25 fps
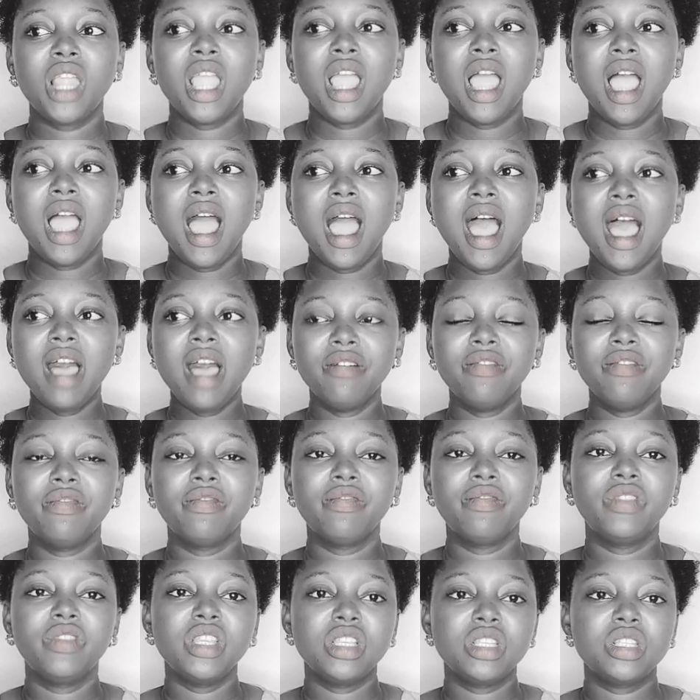have
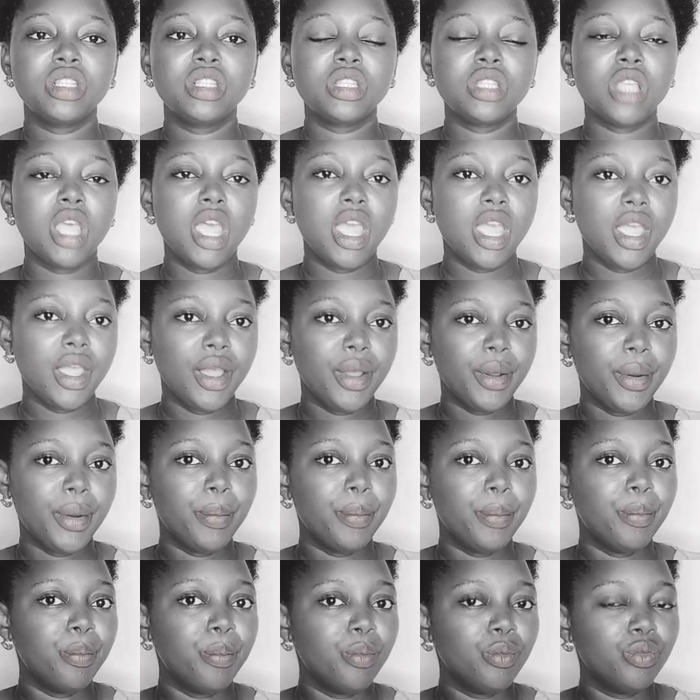this
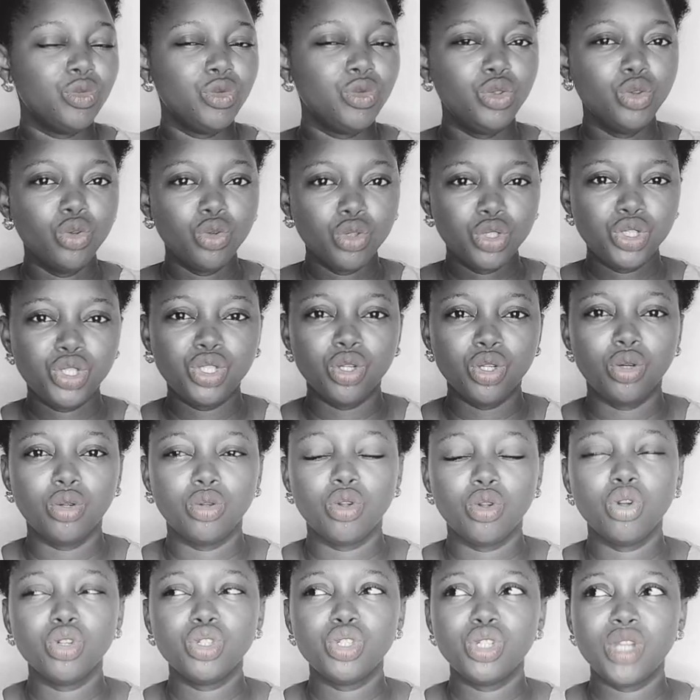notion,
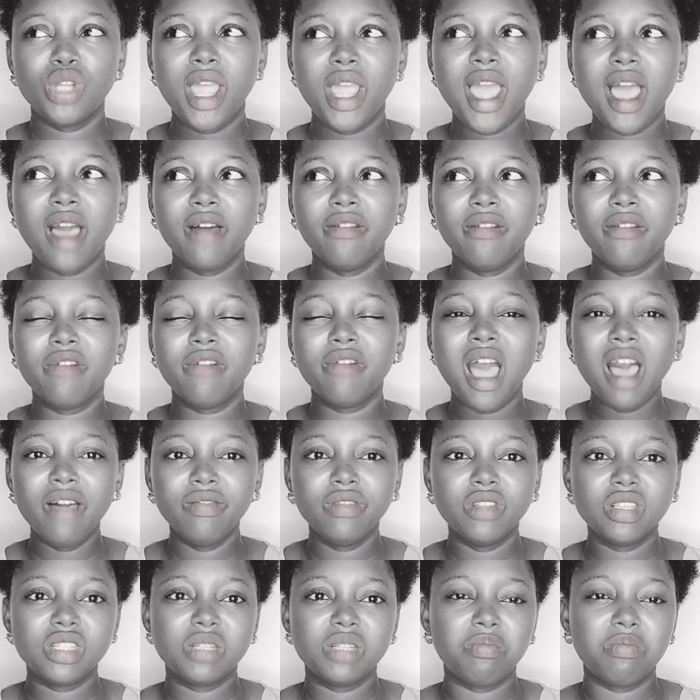or should I have
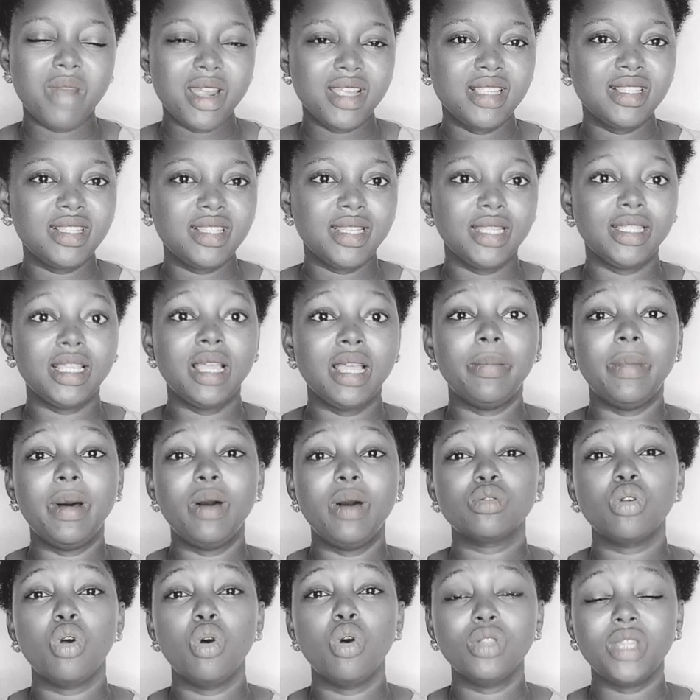this mindset
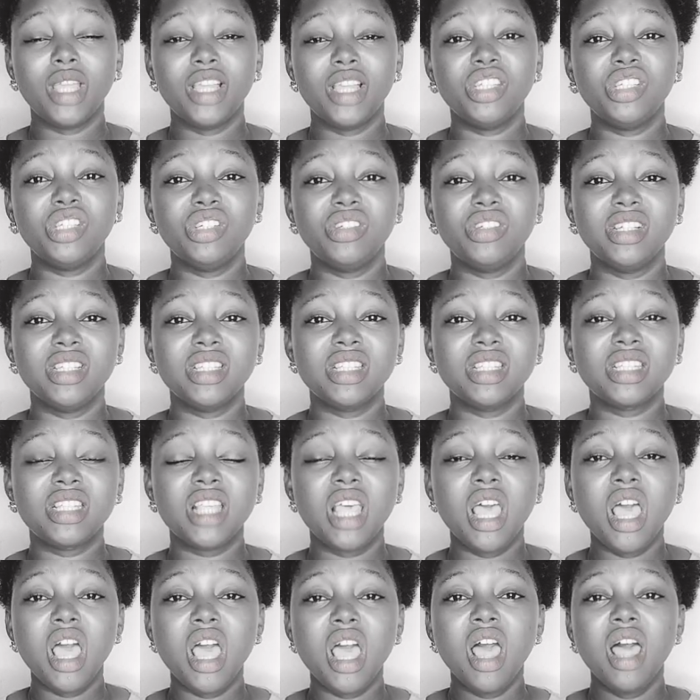about all Nigerians,
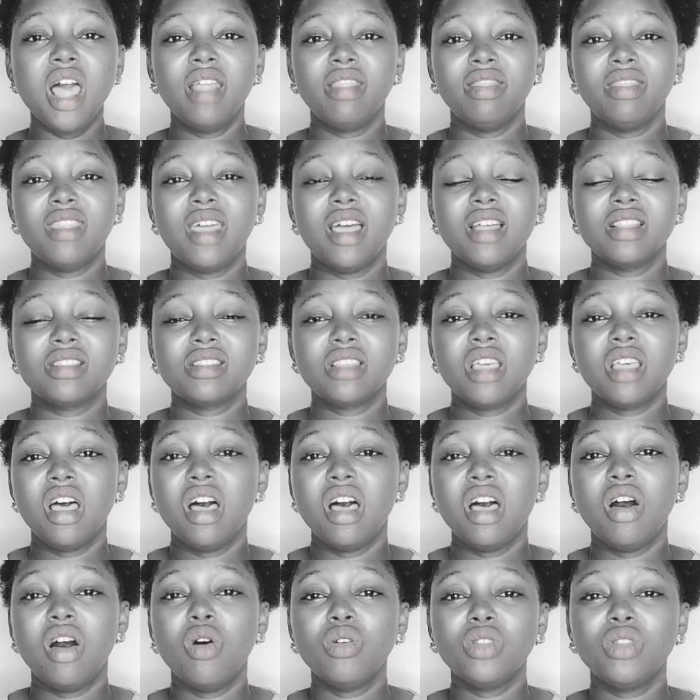that
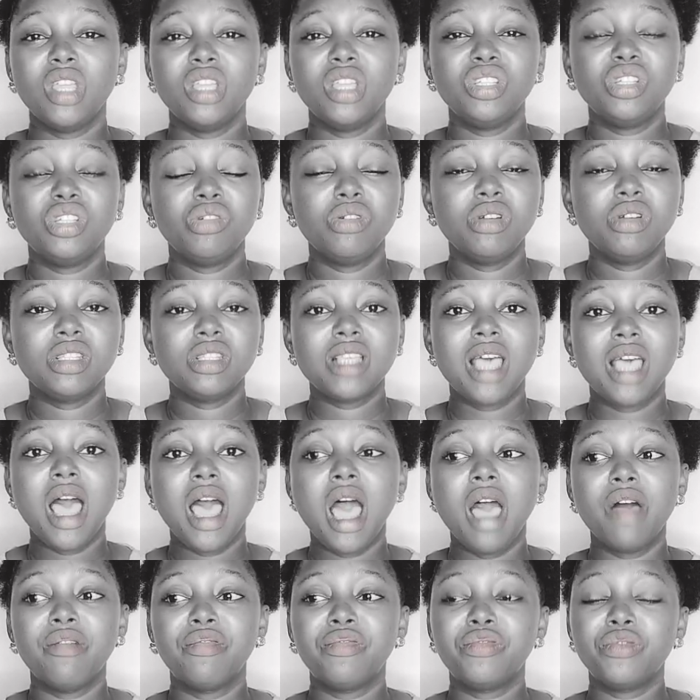all Nigerians
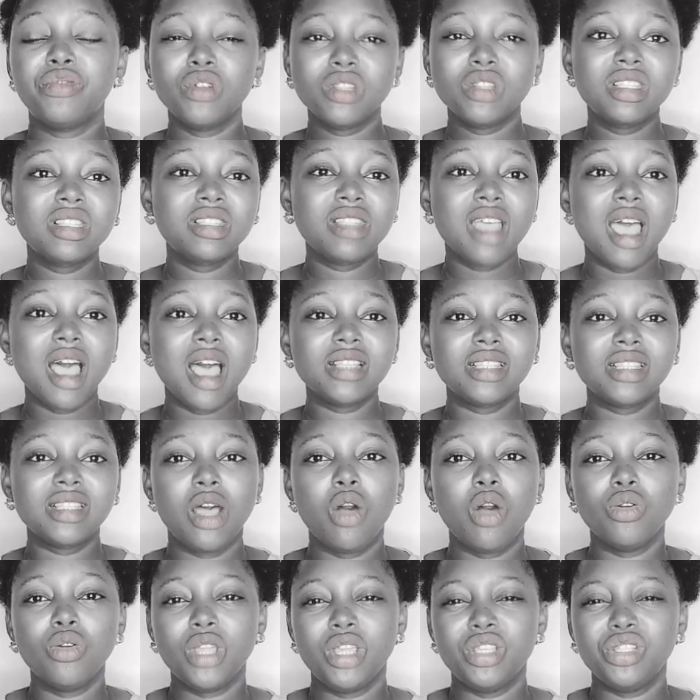are fraudsters, that
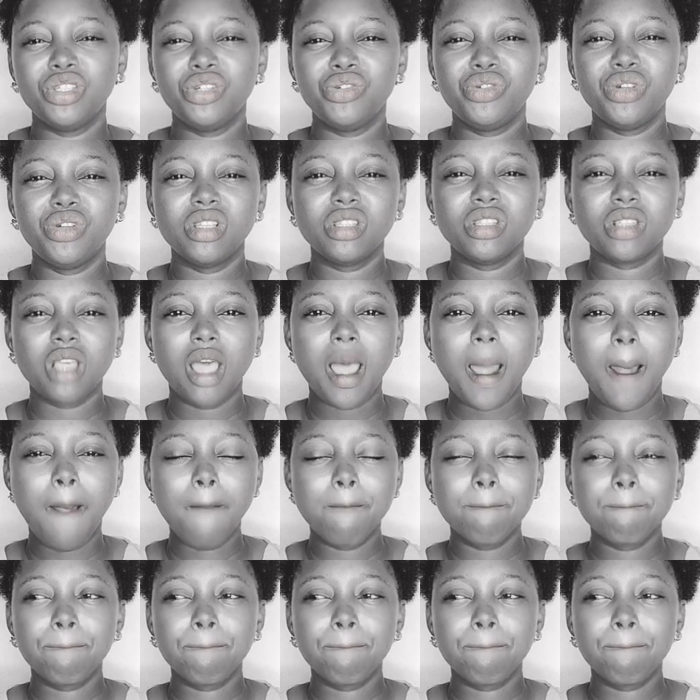all Nigerians are